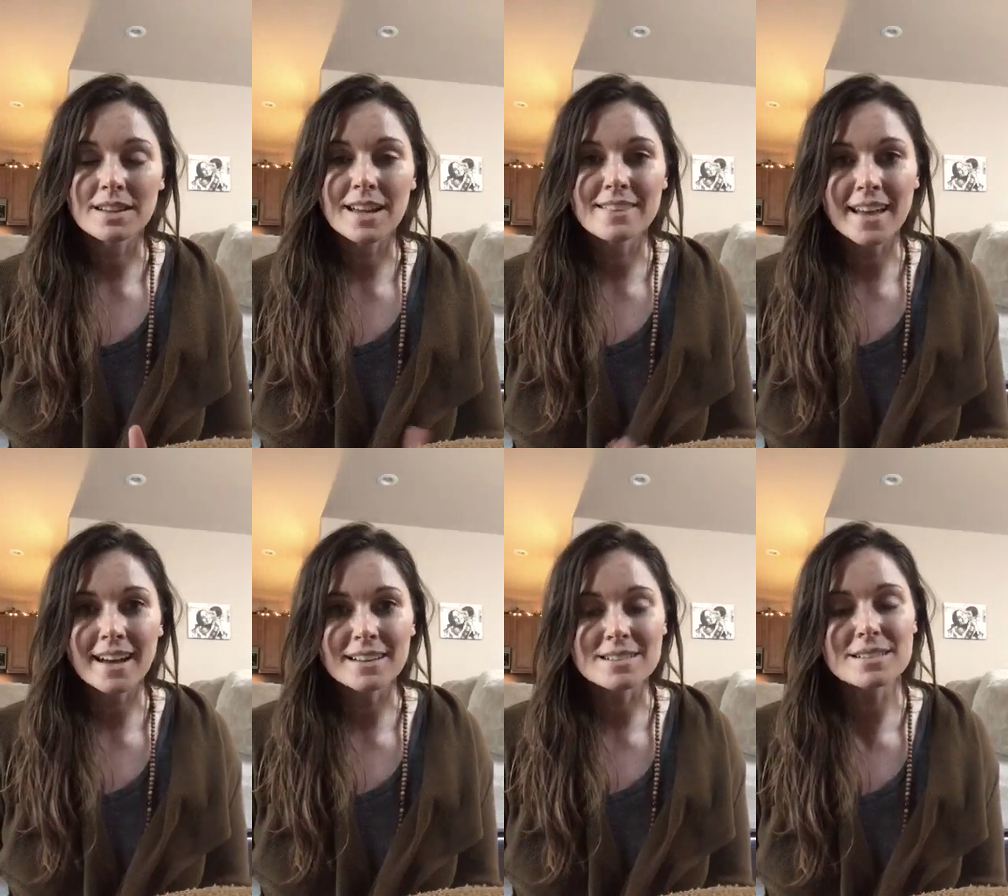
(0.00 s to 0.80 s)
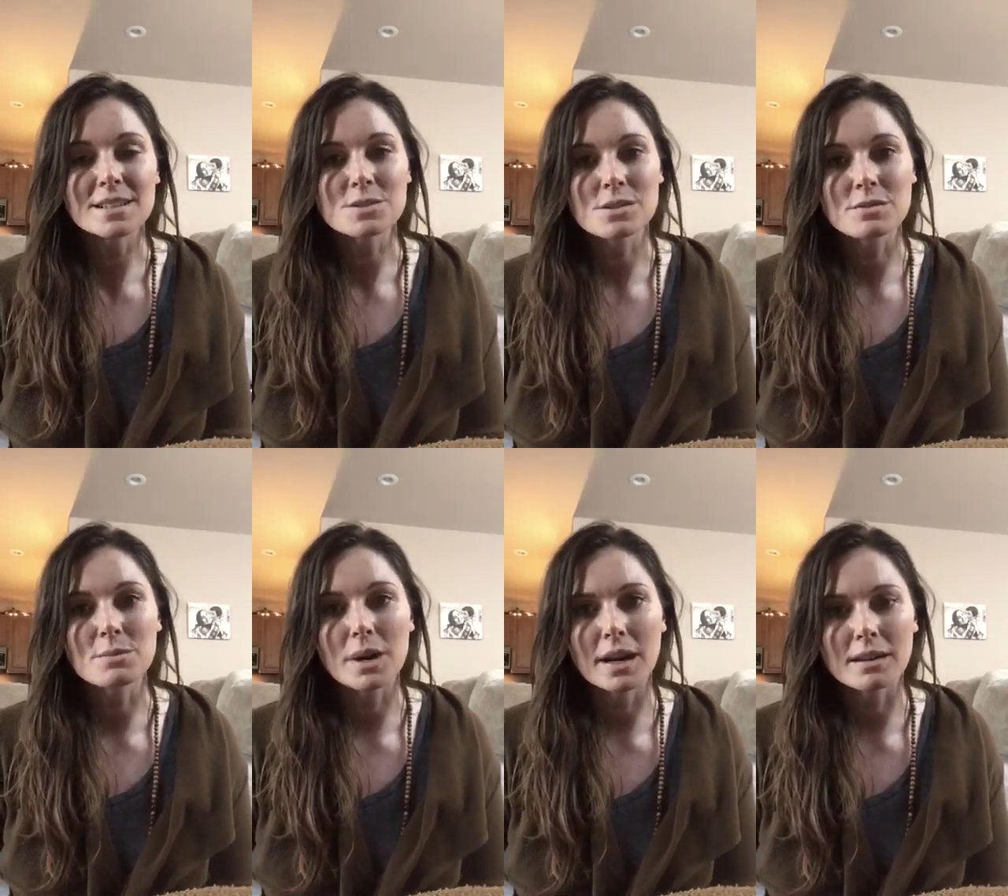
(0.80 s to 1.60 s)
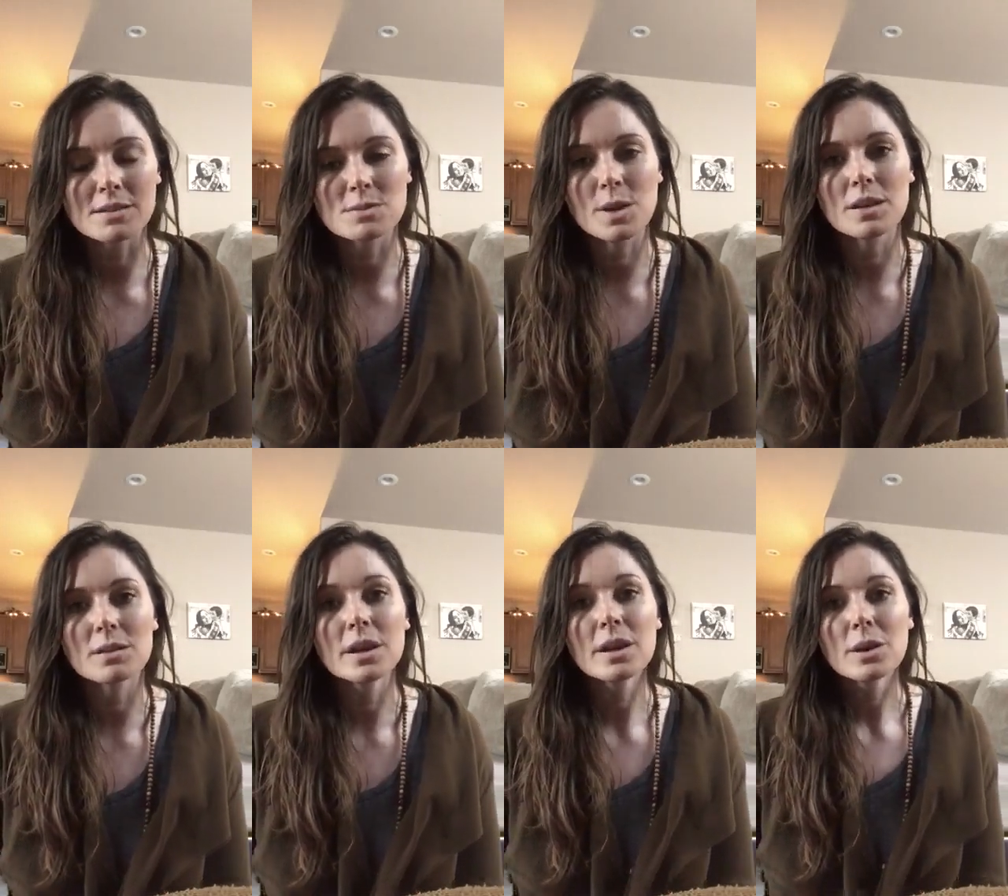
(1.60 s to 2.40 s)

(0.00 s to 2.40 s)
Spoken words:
And that is the nature of the mind as well.